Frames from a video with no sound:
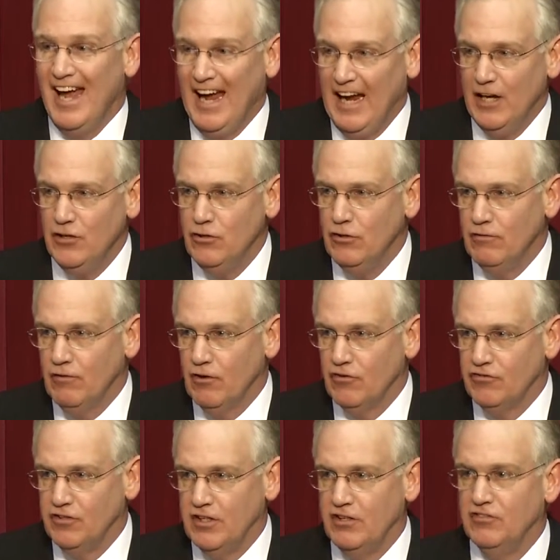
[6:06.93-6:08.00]
and
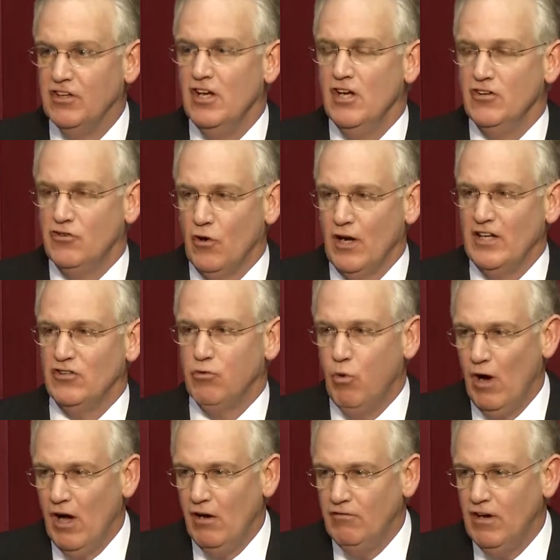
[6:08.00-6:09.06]
universities train
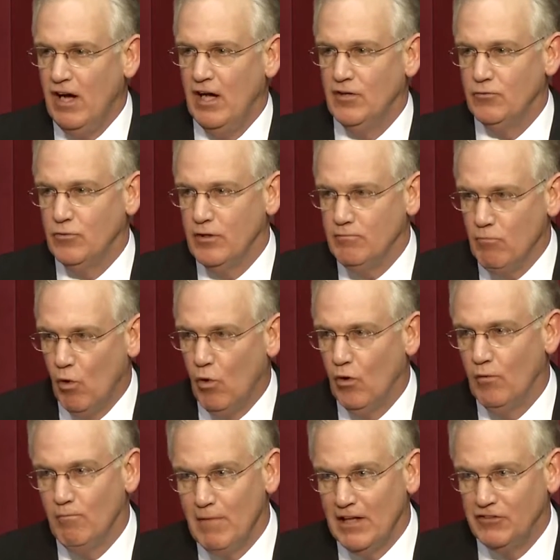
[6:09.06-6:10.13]
1,200
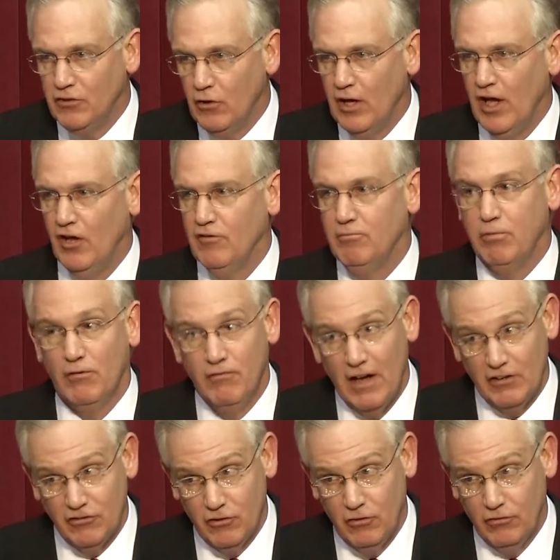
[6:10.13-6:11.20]
more mental health
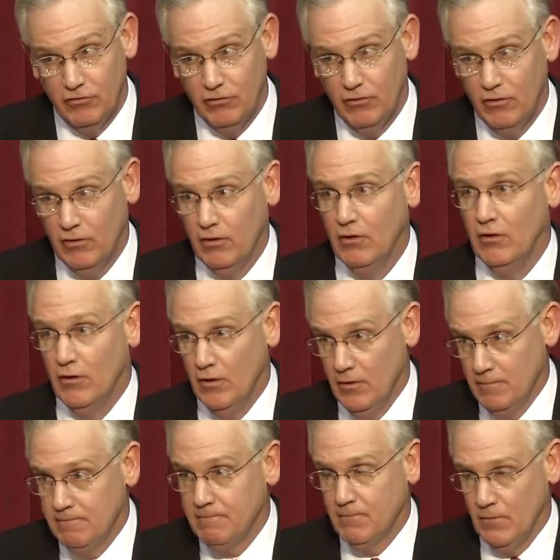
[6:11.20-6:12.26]
professionals.
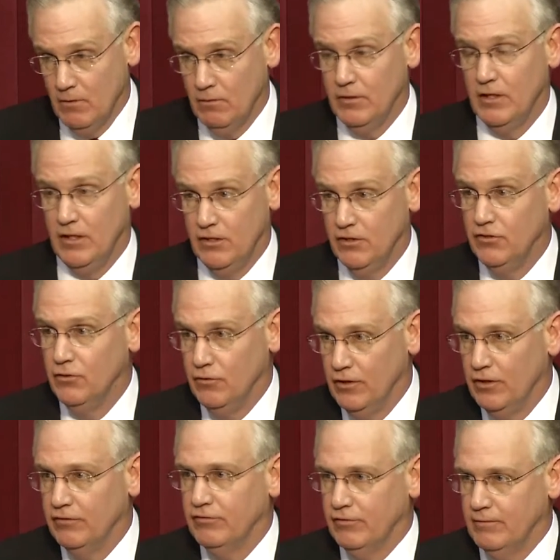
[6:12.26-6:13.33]
To do
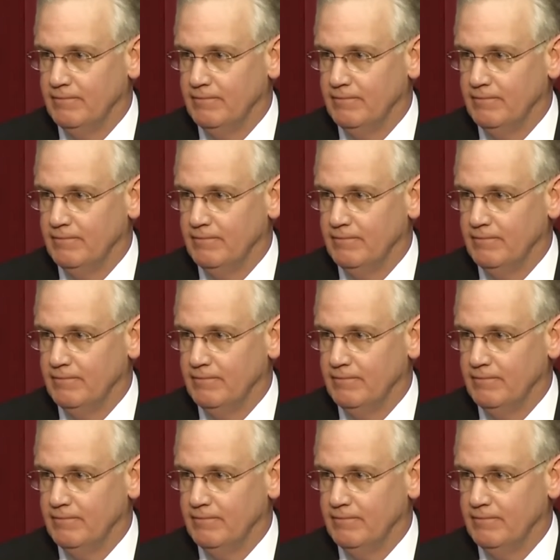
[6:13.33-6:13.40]
this.